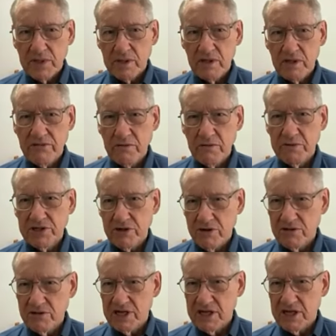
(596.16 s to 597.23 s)
You've heard Mr.
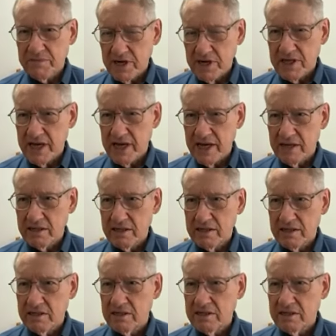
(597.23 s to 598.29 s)
Herseth play that
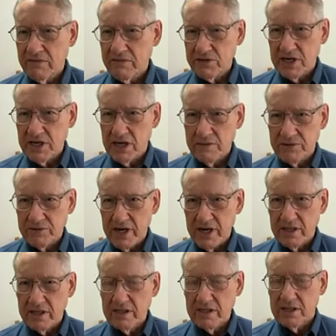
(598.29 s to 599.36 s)
several times,
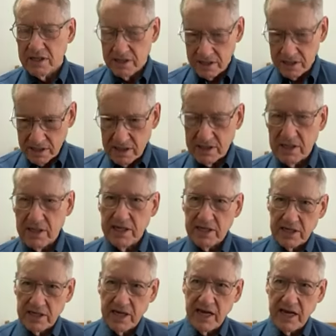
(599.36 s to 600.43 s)
right?" The kid said,
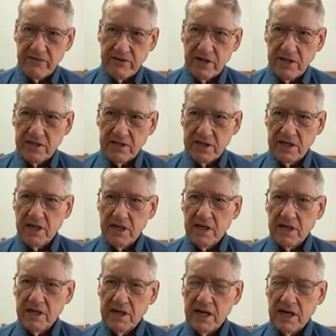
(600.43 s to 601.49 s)
yes, I have. He said,
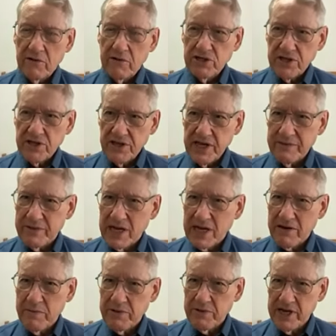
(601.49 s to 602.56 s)
now I want you to think about
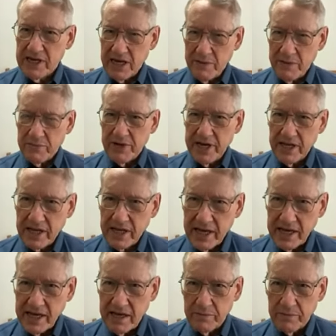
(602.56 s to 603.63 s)
how he played it and play it
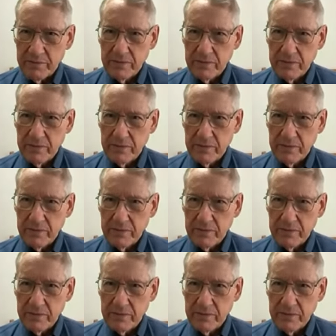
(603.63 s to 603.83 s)
like him.